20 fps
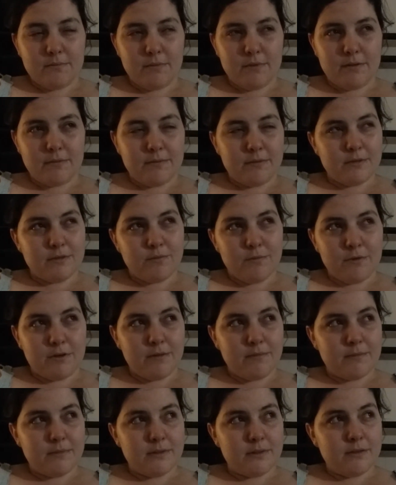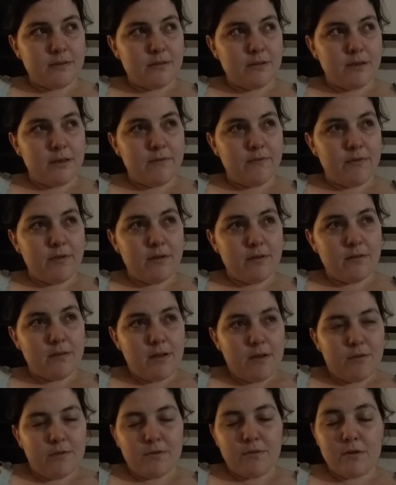what's the word I'm looking
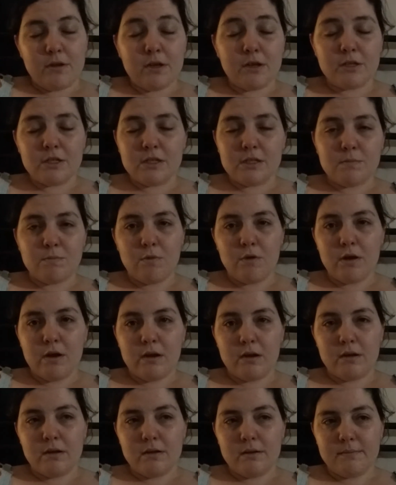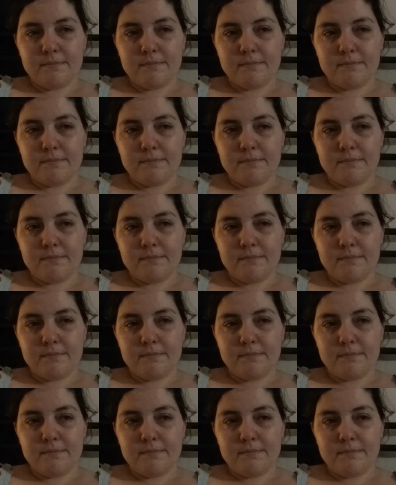for? You're just more